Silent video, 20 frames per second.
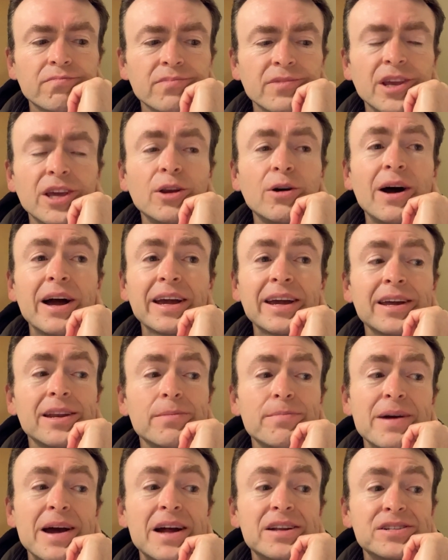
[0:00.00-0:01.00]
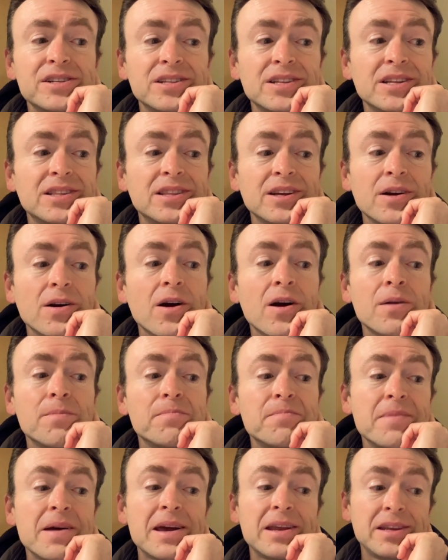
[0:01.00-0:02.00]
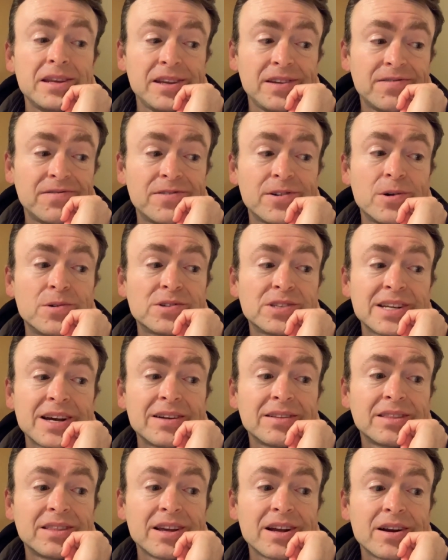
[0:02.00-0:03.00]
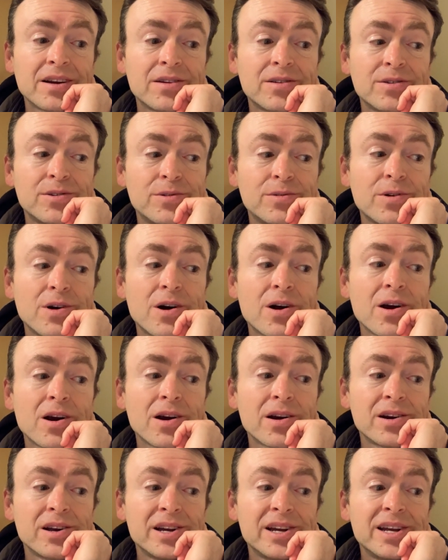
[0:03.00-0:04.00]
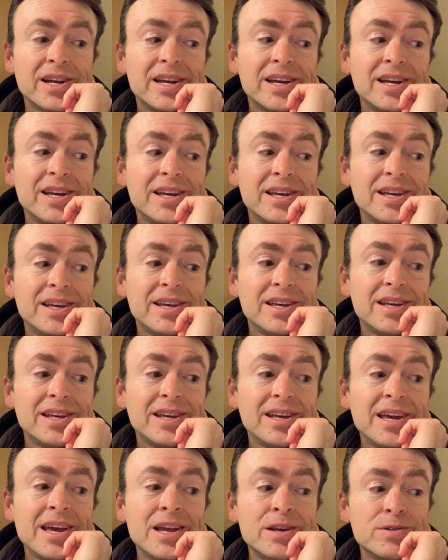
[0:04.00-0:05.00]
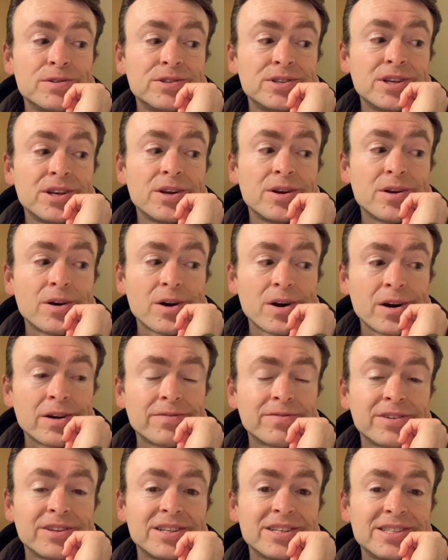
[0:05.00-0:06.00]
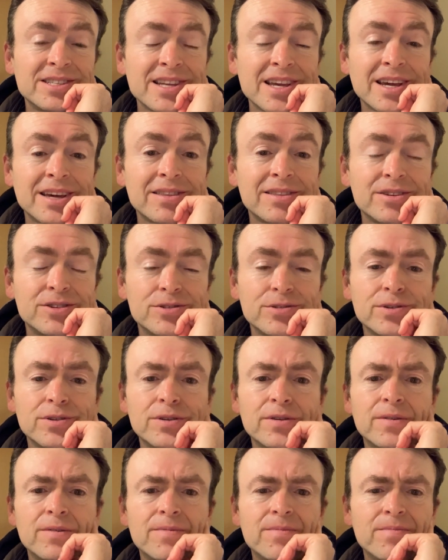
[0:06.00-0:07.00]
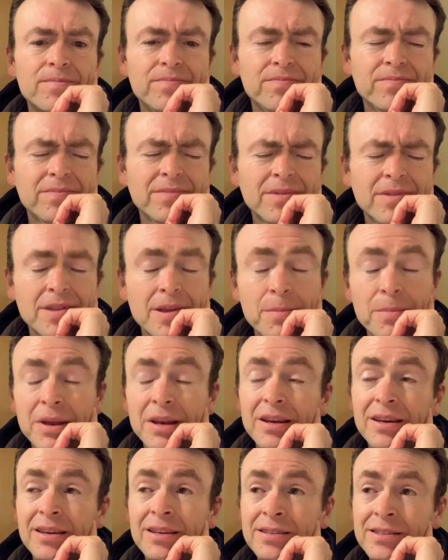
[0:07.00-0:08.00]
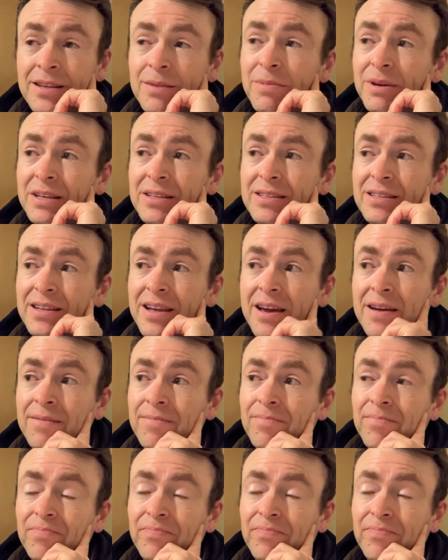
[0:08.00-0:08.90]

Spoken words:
You know, I can imagine that there are many folks out there who are interested in art for the sake of the true. I mean, to some extent,